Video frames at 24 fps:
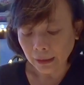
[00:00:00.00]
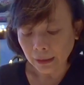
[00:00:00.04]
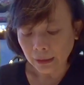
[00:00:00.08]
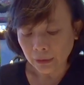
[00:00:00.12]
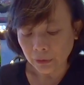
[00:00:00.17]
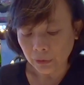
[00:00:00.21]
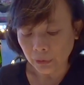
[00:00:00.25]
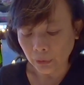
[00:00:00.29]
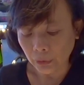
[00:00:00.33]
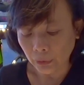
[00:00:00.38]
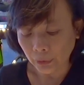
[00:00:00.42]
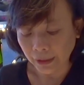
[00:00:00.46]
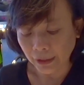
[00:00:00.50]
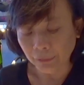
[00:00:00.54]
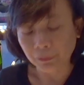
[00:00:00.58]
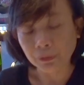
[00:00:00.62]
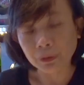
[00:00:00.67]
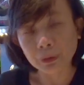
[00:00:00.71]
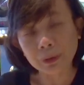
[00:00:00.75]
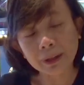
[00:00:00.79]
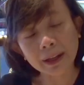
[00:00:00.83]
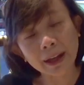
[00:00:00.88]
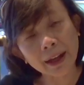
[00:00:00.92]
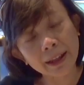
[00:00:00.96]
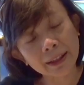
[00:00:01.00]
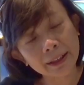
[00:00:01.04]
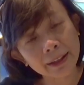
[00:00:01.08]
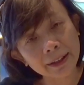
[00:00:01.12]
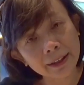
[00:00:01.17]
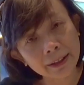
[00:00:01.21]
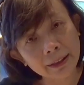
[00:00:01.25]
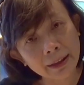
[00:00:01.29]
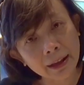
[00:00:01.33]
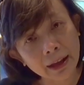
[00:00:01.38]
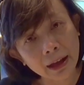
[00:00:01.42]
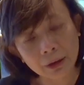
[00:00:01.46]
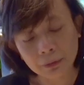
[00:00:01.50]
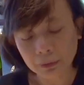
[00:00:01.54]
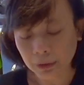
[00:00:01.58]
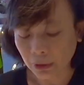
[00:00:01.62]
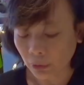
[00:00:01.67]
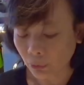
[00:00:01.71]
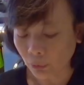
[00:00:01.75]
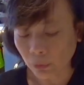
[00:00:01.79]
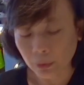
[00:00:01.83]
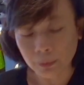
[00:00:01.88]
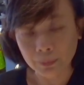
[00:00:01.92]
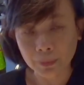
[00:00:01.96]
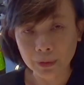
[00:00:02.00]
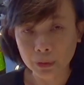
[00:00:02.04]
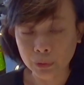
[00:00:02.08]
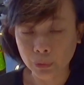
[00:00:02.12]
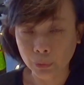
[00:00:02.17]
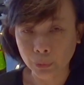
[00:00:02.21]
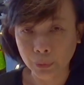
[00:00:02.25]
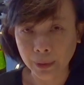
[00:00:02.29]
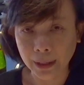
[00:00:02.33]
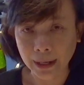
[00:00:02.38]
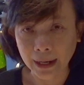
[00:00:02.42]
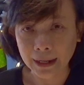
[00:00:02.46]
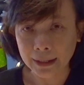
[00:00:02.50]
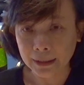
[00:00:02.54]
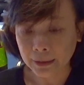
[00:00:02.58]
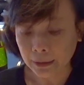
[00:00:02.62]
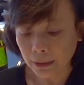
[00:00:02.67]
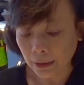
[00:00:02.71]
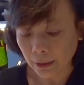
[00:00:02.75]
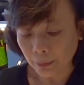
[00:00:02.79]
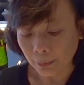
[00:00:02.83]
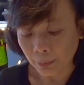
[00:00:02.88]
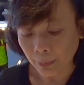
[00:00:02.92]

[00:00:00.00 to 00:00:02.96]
So if you cut it now, it won't be so nice.